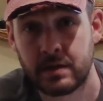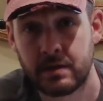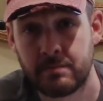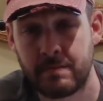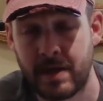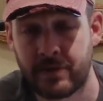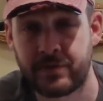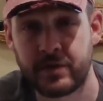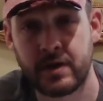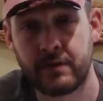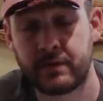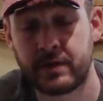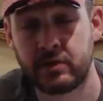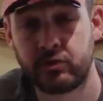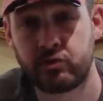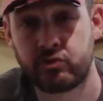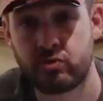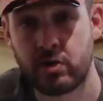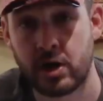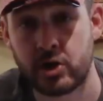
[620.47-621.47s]
method of
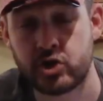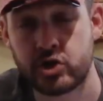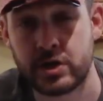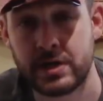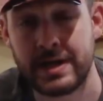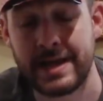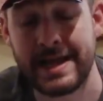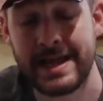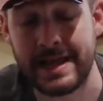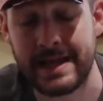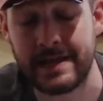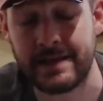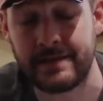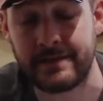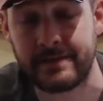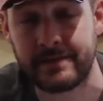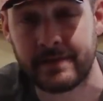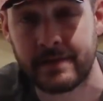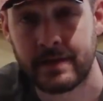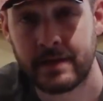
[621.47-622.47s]
construction
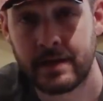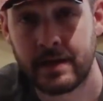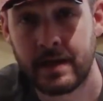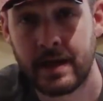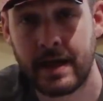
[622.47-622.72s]
is